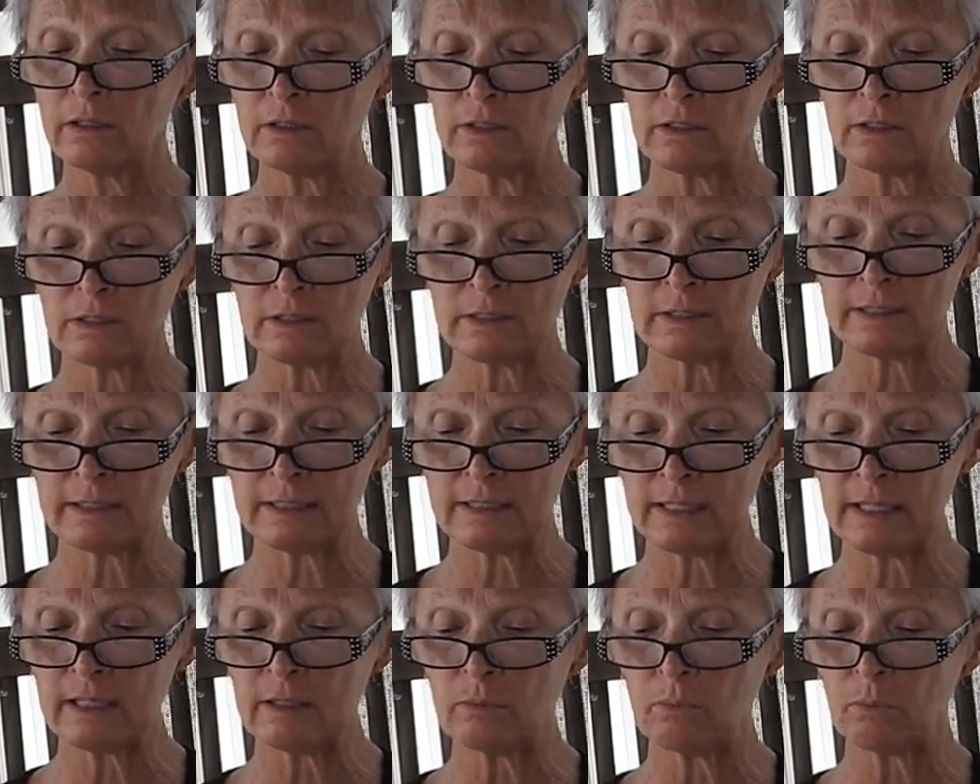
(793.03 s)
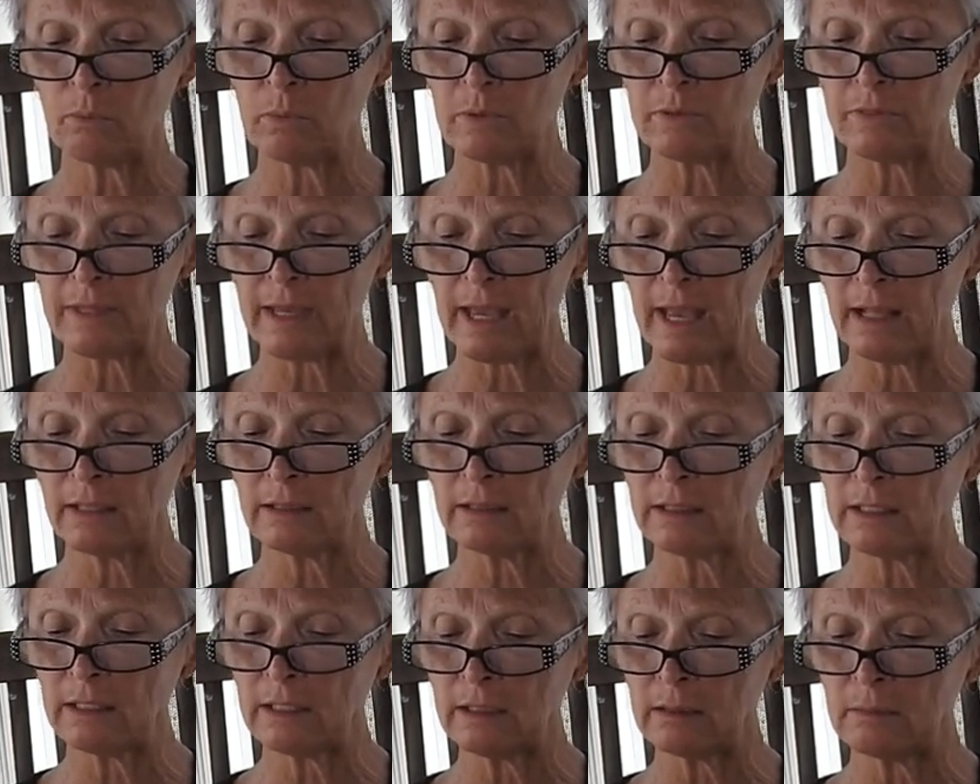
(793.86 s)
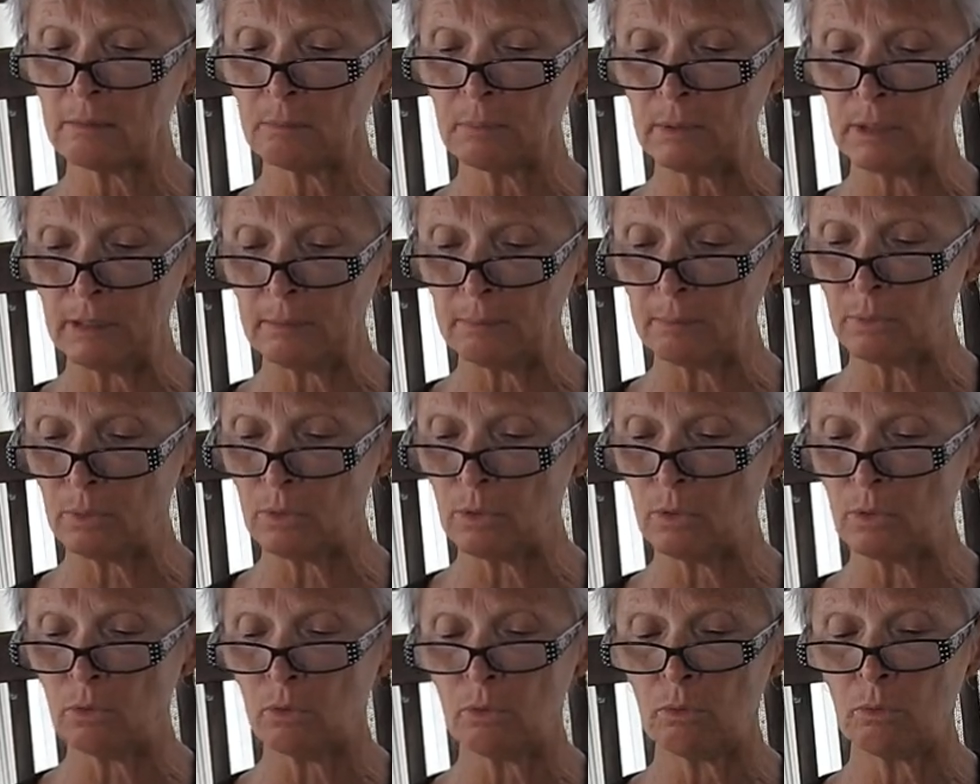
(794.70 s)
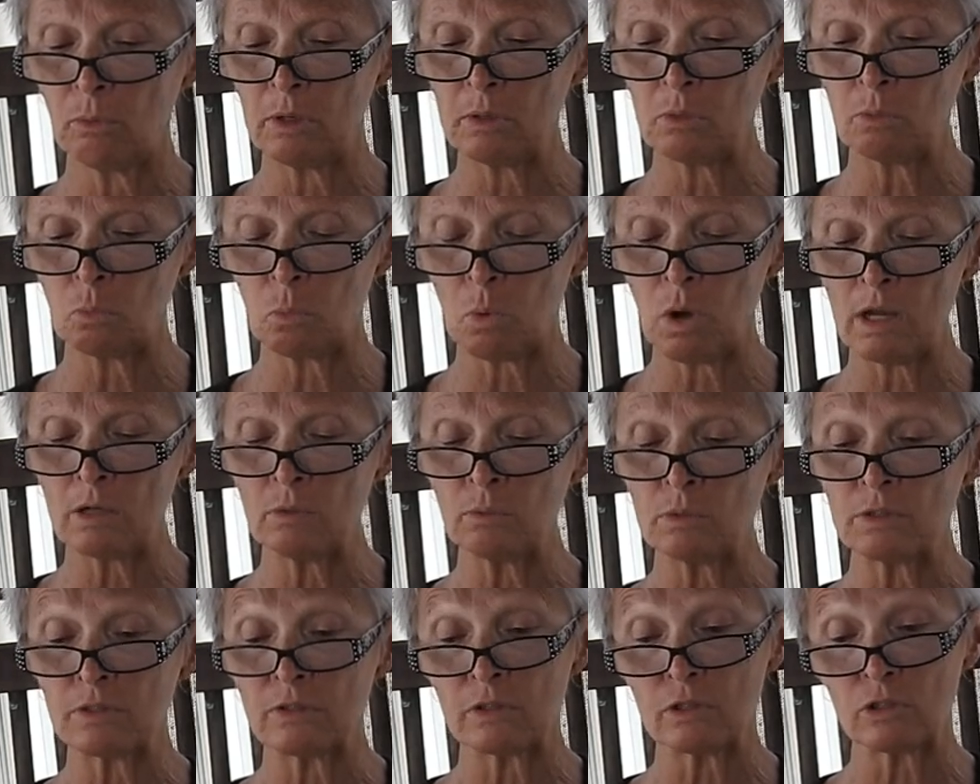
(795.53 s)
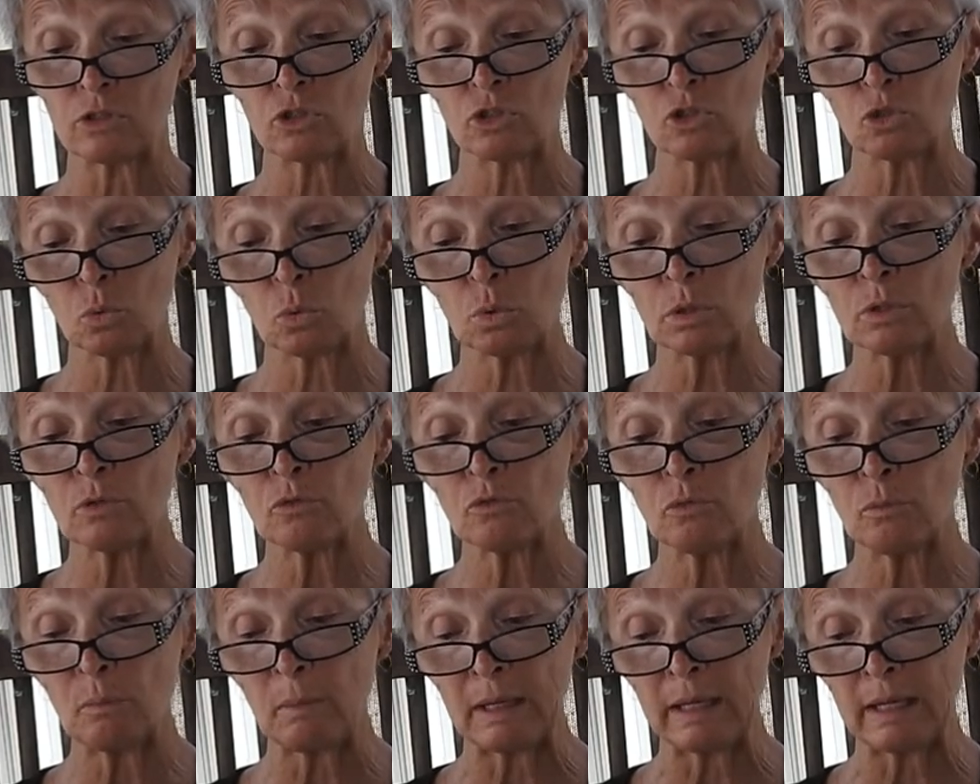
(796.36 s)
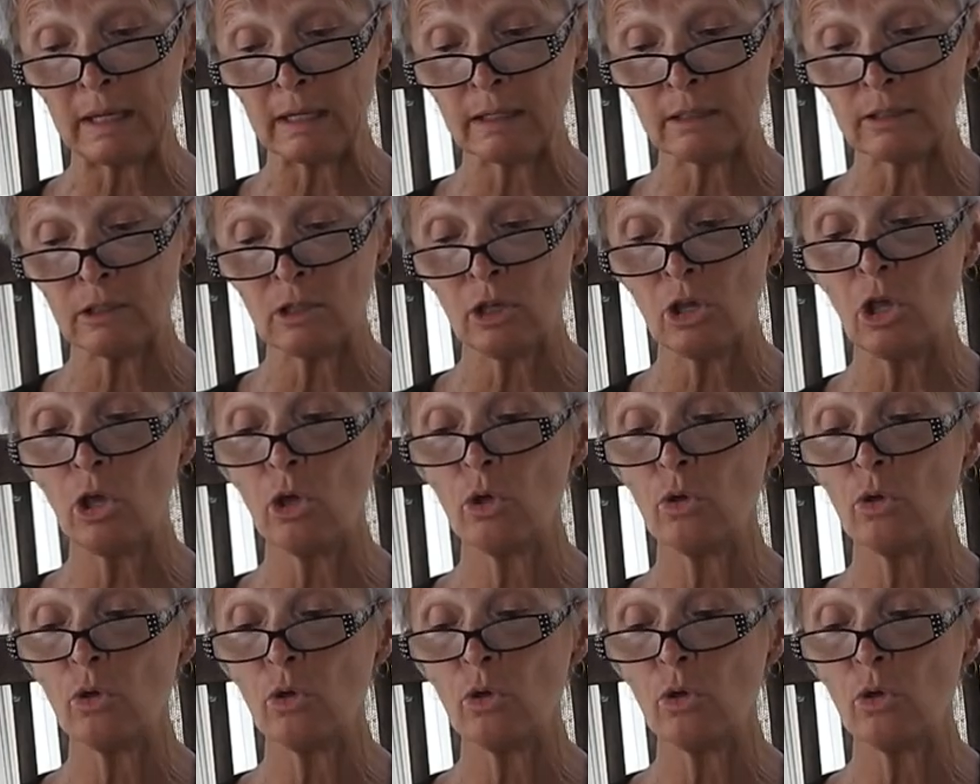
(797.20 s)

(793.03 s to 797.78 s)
to sit with elegant people when one was the sort of man